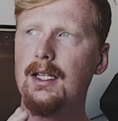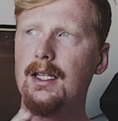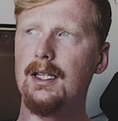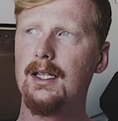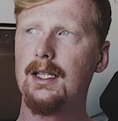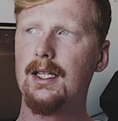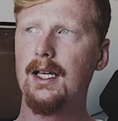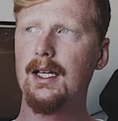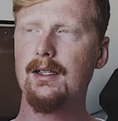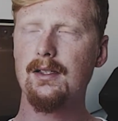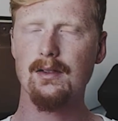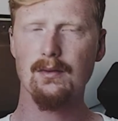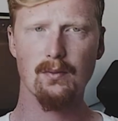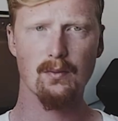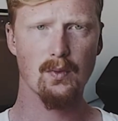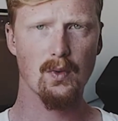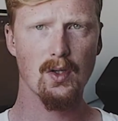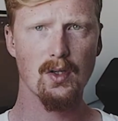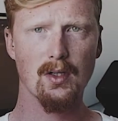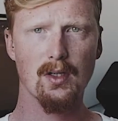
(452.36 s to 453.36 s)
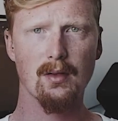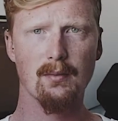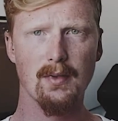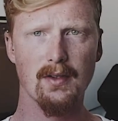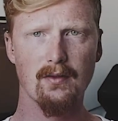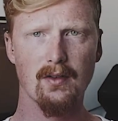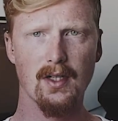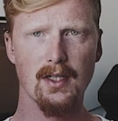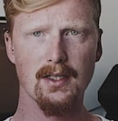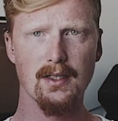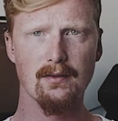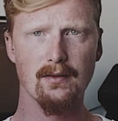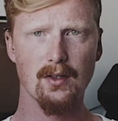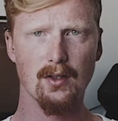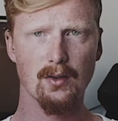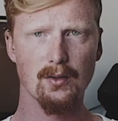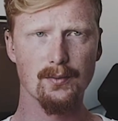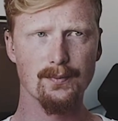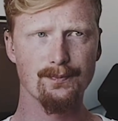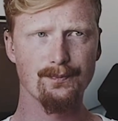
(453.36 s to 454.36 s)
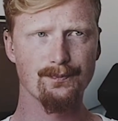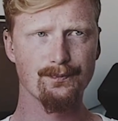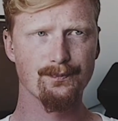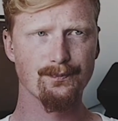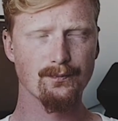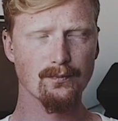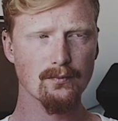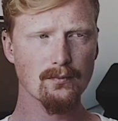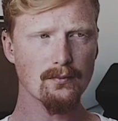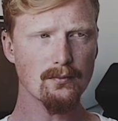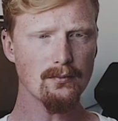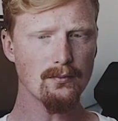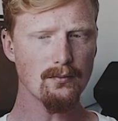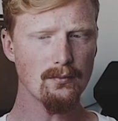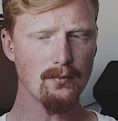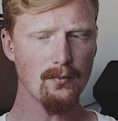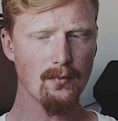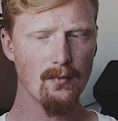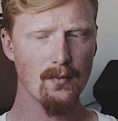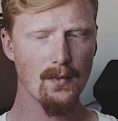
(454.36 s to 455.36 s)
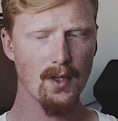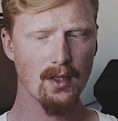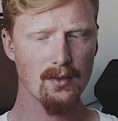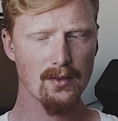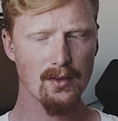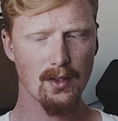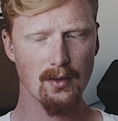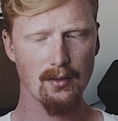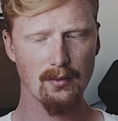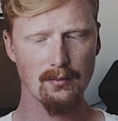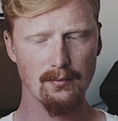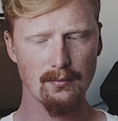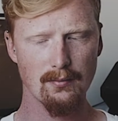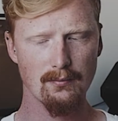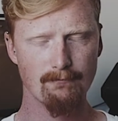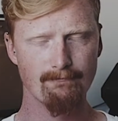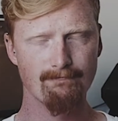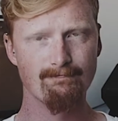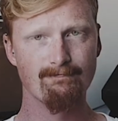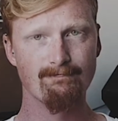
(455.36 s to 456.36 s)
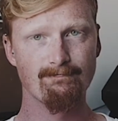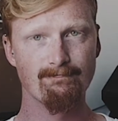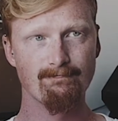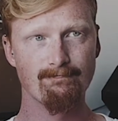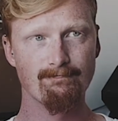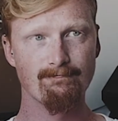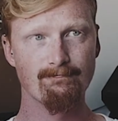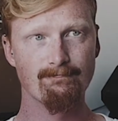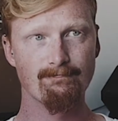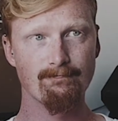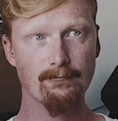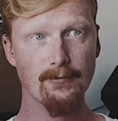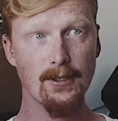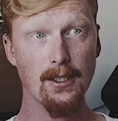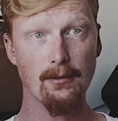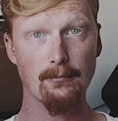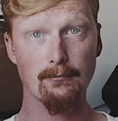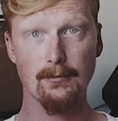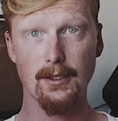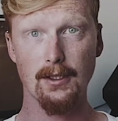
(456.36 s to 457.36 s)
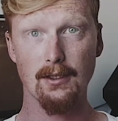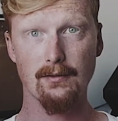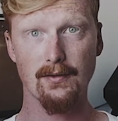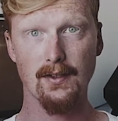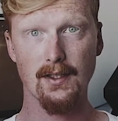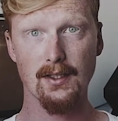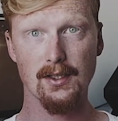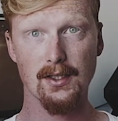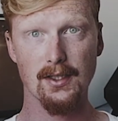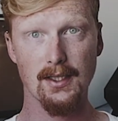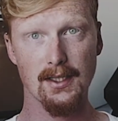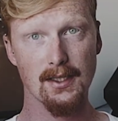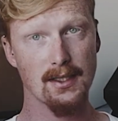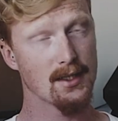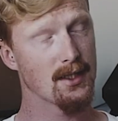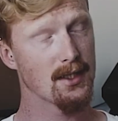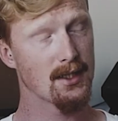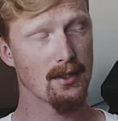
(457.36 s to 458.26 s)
That's what can be very difficult. So, yeah, it affects your day-to-day